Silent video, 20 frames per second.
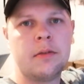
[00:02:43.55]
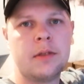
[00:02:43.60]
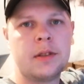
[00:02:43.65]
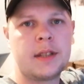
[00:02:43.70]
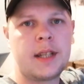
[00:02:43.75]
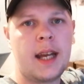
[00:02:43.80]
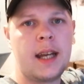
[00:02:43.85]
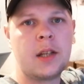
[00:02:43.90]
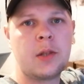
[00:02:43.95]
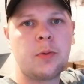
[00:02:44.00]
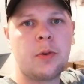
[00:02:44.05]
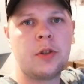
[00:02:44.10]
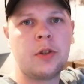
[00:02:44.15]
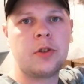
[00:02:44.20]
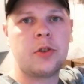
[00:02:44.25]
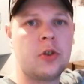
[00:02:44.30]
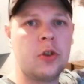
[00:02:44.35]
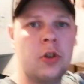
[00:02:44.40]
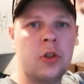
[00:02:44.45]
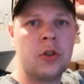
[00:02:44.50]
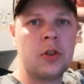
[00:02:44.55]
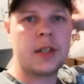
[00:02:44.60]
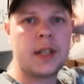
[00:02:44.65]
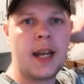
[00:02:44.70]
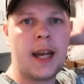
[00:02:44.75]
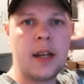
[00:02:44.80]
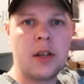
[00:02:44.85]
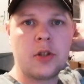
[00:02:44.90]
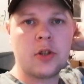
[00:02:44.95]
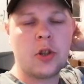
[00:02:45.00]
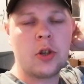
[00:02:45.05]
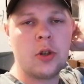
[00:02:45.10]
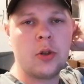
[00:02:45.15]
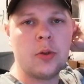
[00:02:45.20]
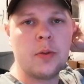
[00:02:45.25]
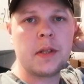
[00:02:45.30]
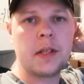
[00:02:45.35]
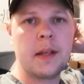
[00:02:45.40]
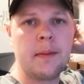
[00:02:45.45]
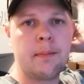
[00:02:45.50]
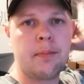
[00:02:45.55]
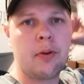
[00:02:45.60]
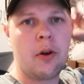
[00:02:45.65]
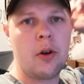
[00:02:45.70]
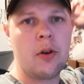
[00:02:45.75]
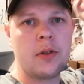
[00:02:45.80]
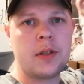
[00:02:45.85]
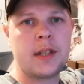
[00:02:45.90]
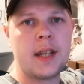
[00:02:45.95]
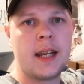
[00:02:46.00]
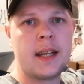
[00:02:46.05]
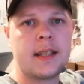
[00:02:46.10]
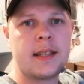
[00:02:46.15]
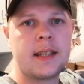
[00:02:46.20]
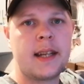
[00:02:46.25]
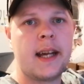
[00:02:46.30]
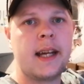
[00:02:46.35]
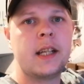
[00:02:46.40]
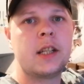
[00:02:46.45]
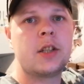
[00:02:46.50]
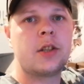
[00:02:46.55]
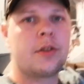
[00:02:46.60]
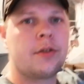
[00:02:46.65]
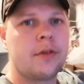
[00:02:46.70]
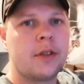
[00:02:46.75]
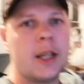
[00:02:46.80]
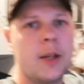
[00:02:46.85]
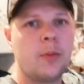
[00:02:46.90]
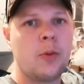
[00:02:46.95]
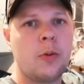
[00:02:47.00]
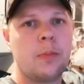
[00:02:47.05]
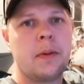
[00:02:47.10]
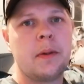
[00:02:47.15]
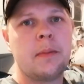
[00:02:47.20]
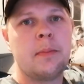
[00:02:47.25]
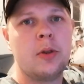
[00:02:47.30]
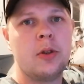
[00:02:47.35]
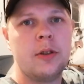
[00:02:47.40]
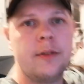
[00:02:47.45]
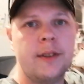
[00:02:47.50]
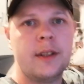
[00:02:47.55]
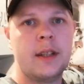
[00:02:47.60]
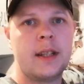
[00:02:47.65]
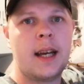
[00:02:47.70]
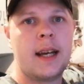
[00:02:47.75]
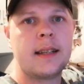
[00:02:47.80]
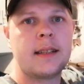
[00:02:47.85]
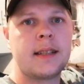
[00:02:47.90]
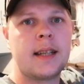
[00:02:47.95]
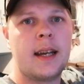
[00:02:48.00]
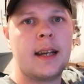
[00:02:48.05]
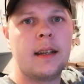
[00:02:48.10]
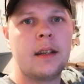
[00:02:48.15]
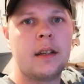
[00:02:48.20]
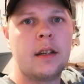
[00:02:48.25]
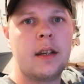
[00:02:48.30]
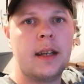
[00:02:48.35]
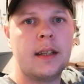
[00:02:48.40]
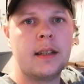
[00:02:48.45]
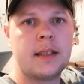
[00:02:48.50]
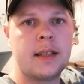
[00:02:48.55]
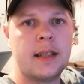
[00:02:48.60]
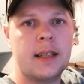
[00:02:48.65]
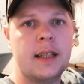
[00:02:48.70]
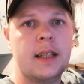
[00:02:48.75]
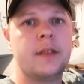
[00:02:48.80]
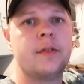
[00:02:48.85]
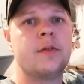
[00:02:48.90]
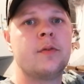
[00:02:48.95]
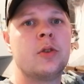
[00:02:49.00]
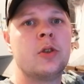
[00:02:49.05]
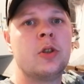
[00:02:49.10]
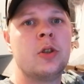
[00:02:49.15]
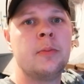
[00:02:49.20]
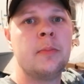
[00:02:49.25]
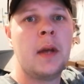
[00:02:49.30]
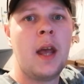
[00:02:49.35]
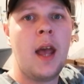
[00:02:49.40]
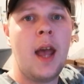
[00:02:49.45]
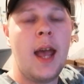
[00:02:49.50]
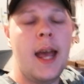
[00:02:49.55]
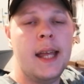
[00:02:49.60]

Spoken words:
stage 1's done, stage 2 is in process, stage 3 will be moving that tank into the living room.